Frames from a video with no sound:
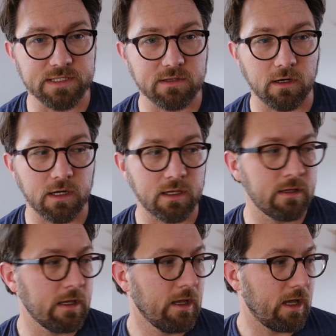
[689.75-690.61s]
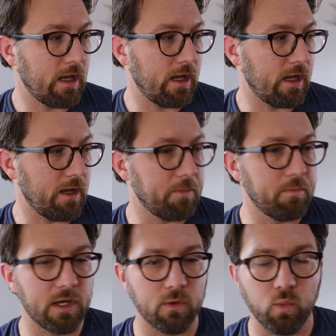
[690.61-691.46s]
sturdy,
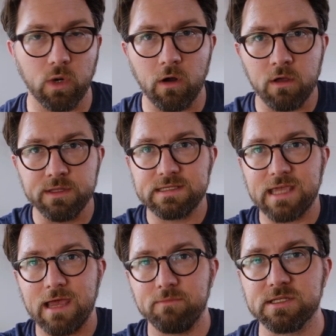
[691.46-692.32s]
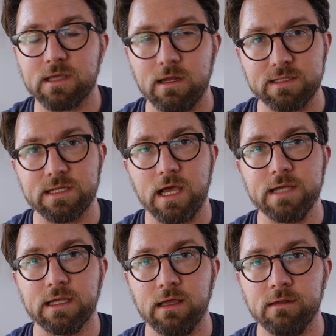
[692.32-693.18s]
but where all these cabinets kind of tie
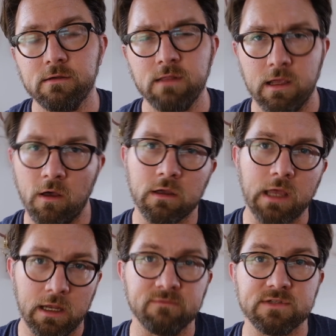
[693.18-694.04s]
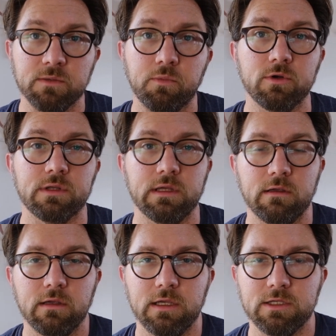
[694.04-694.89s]
together, they all kind of support
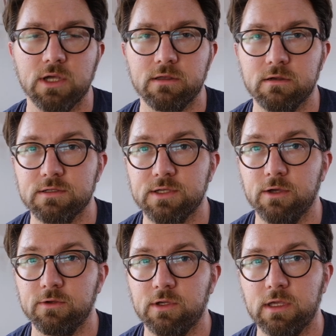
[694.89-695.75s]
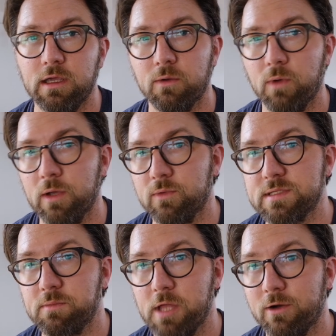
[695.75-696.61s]
each other, so you can get away with
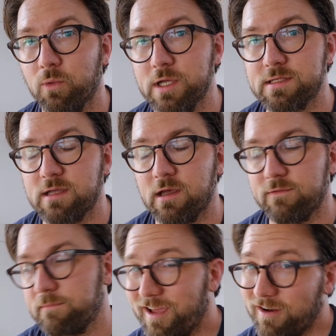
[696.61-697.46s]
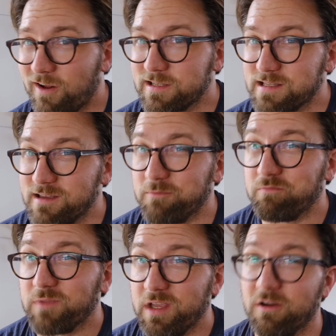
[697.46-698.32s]
some lighter weight stuff. And honestly,
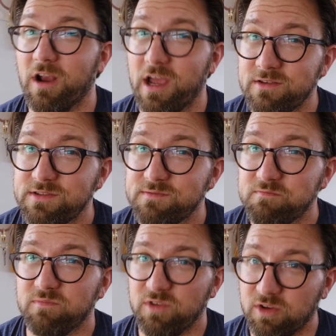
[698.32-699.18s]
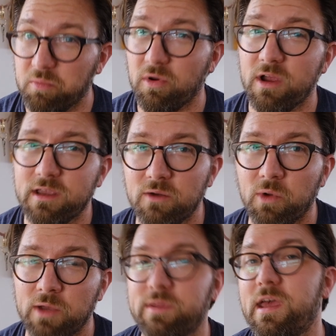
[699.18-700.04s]
in your house, you could probably get
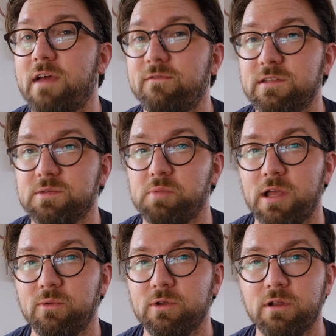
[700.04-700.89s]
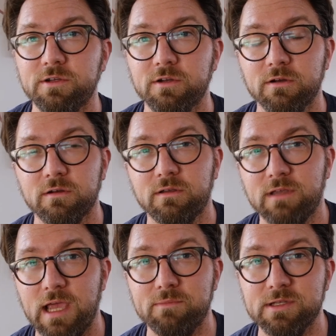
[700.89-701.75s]
away with 1/2-inch plywood on your
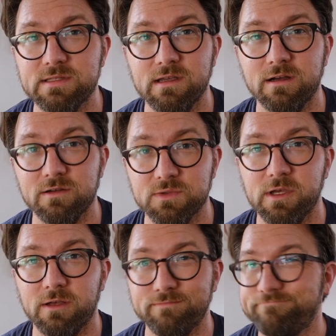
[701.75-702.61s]
cabinets there as well.